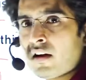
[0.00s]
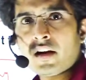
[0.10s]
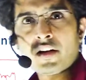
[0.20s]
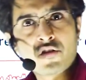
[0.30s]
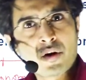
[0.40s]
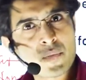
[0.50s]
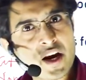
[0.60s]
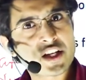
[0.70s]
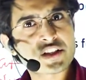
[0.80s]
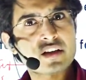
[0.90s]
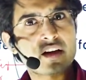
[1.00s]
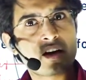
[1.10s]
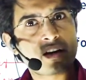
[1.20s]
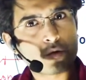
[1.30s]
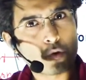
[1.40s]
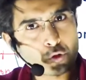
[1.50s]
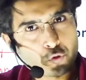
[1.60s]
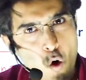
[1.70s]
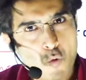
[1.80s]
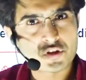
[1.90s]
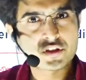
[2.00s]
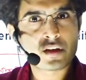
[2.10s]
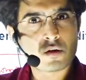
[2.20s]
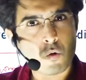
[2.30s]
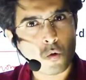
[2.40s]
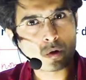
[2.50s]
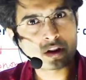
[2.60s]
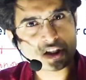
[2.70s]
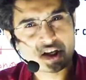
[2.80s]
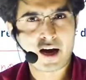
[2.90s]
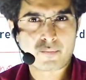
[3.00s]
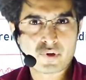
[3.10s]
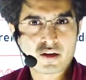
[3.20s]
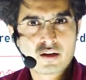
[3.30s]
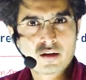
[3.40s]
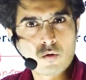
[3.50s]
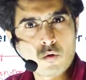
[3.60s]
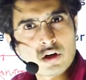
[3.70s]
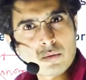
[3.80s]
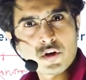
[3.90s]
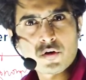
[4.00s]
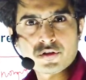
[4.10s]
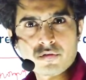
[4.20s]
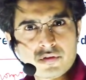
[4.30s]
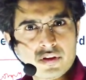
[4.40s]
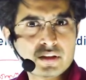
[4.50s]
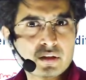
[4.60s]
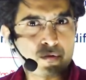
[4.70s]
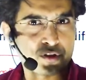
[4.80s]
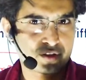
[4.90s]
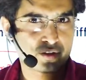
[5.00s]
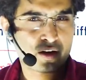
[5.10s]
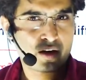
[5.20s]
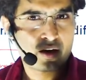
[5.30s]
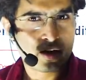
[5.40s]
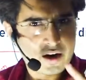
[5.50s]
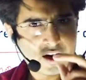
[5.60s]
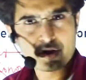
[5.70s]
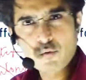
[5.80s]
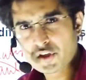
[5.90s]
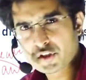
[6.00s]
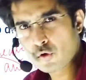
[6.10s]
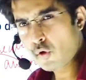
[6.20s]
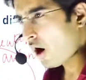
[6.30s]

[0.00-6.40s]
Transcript: it remains in controversy all the time, only because of this reason. Here you must know